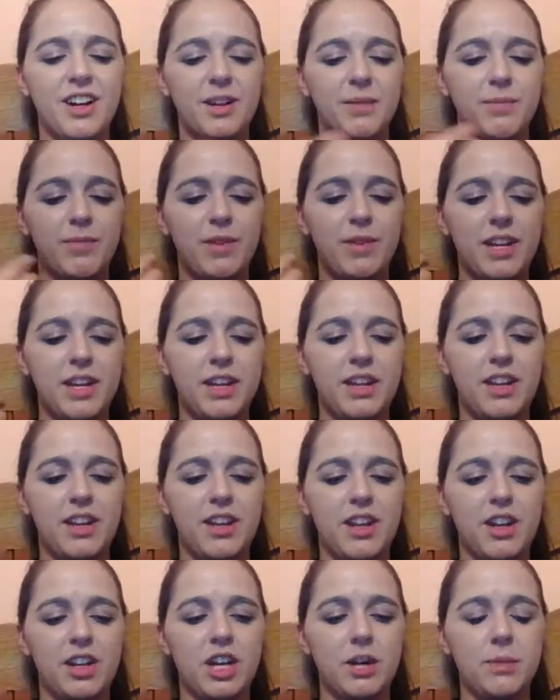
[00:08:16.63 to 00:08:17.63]
when
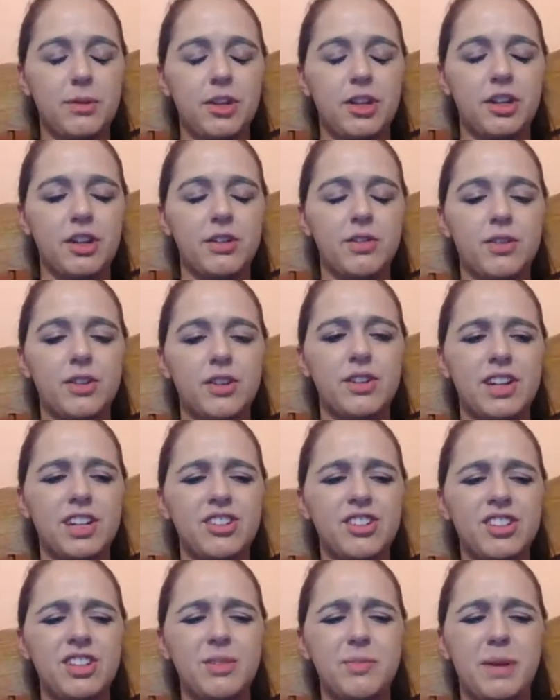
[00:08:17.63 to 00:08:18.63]
a couple years, well,
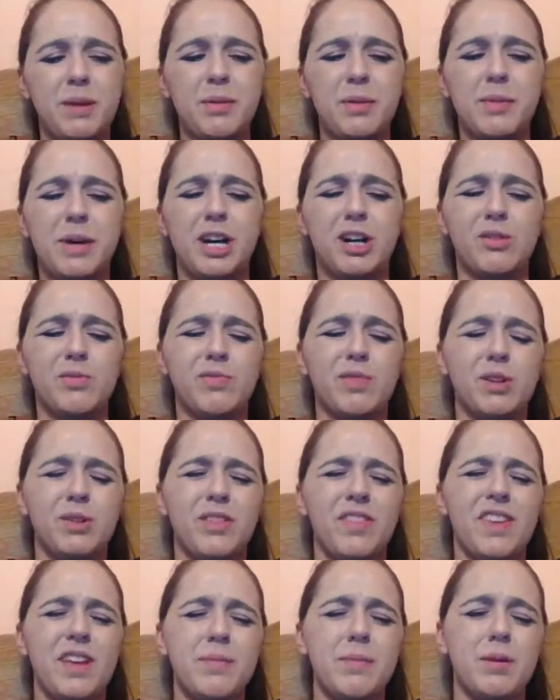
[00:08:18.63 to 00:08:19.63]
actually, maybe about, I want to
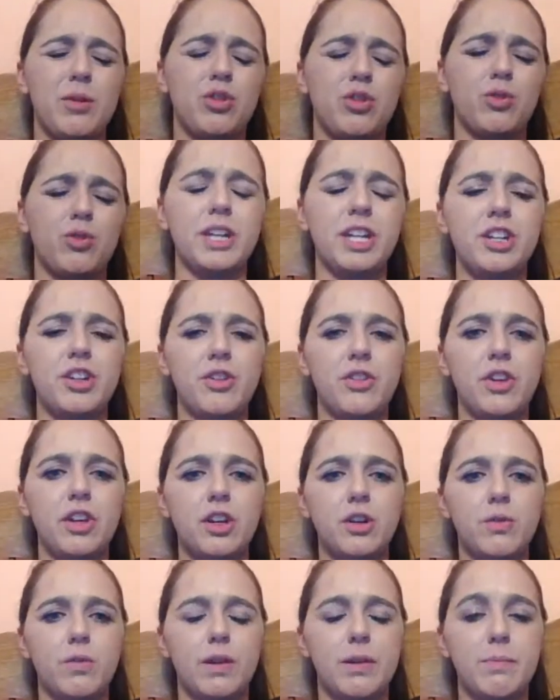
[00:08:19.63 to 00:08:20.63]
say maybe 20 years ago,
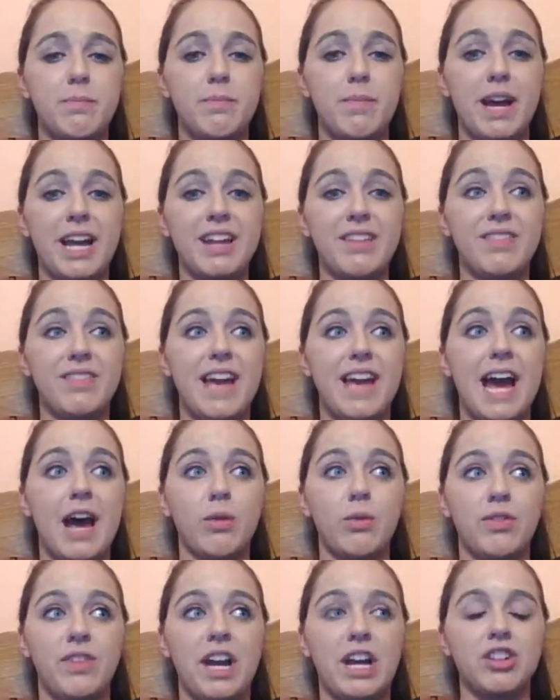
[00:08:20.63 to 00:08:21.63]
when my dad
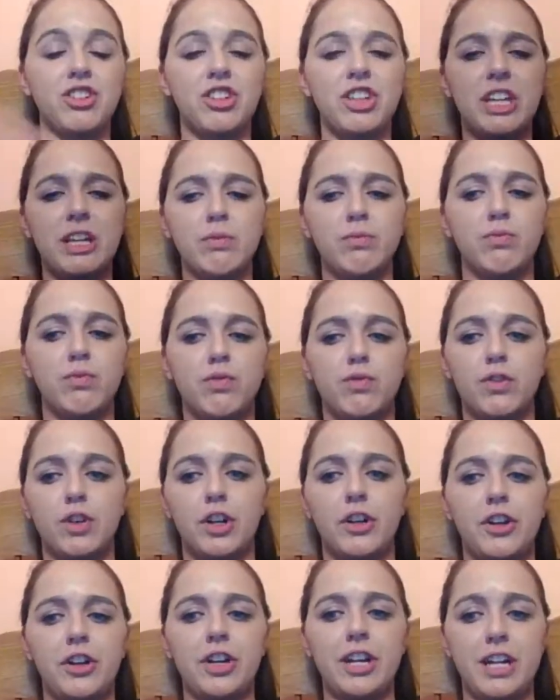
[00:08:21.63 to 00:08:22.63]
was actually
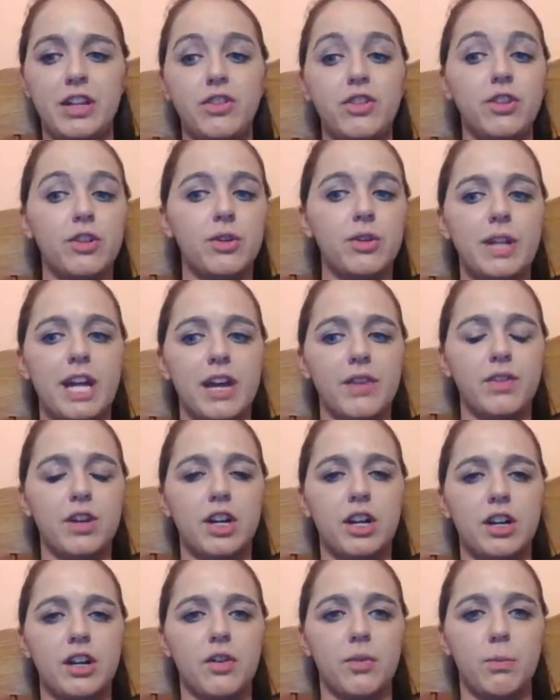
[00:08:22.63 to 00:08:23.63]
further into
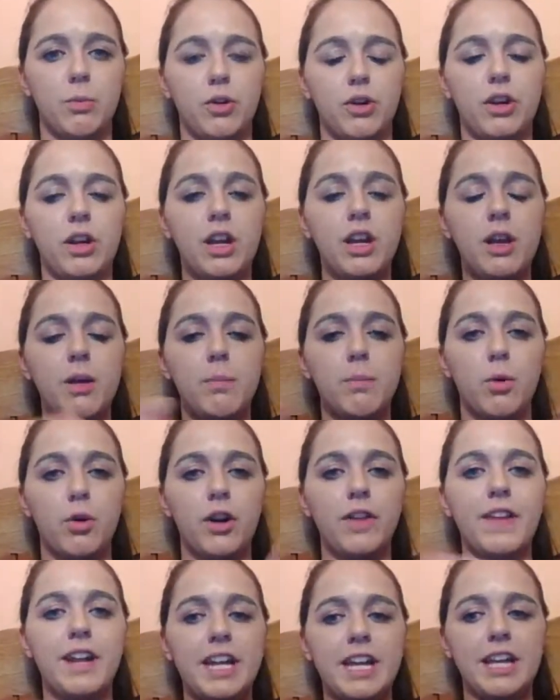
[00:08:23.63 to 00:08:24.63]
NASCAR, as more
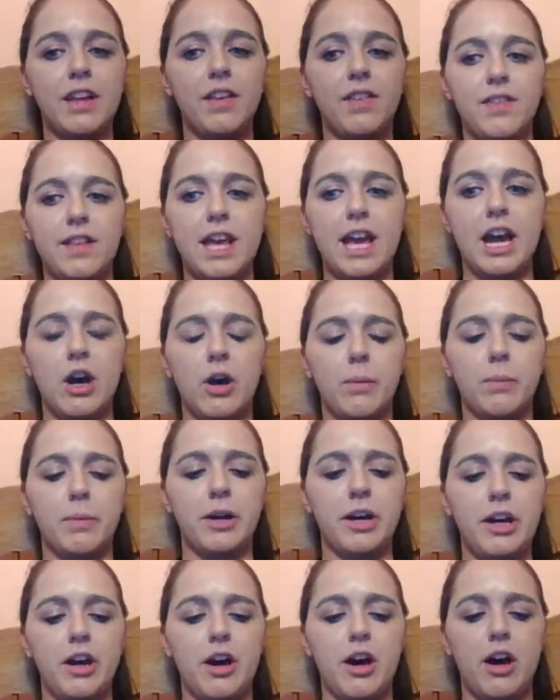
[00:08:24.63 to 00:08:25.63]
than he is now.
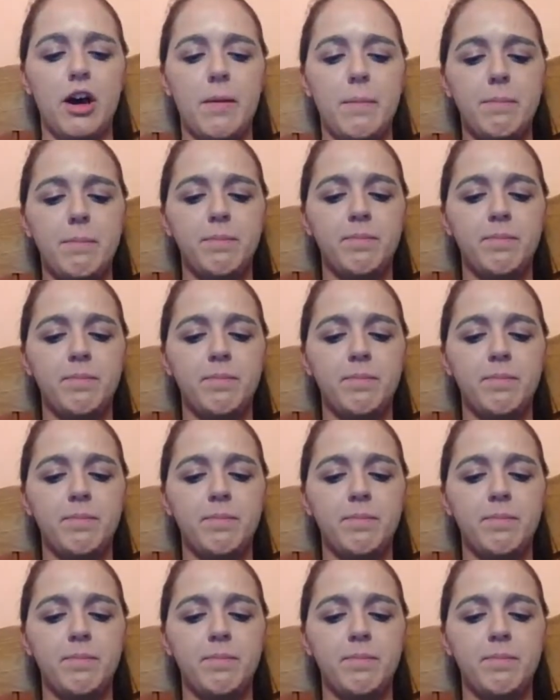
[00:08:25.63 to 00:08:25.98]
But